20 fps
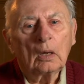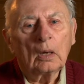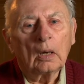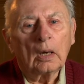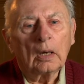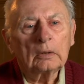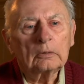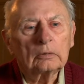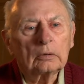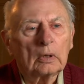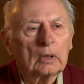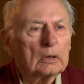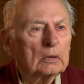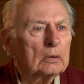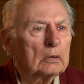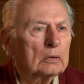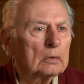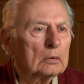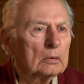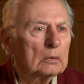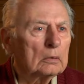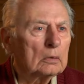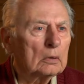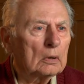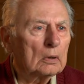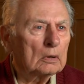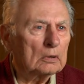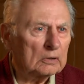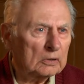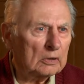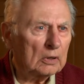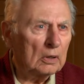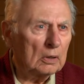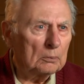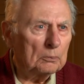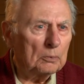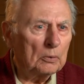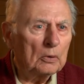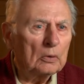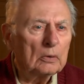I tried to
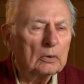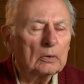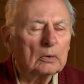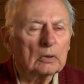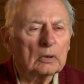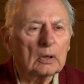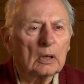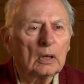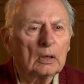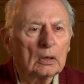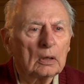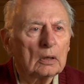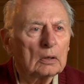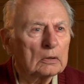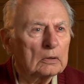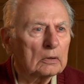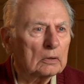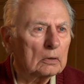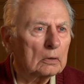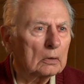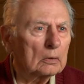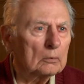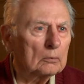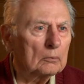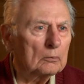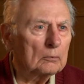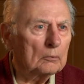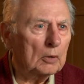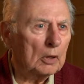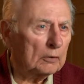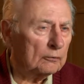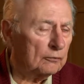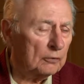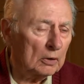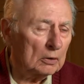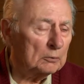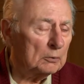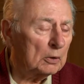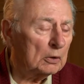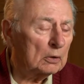escape the chaos that my
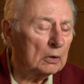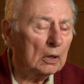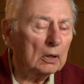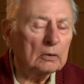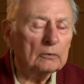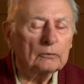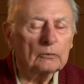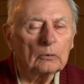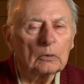family life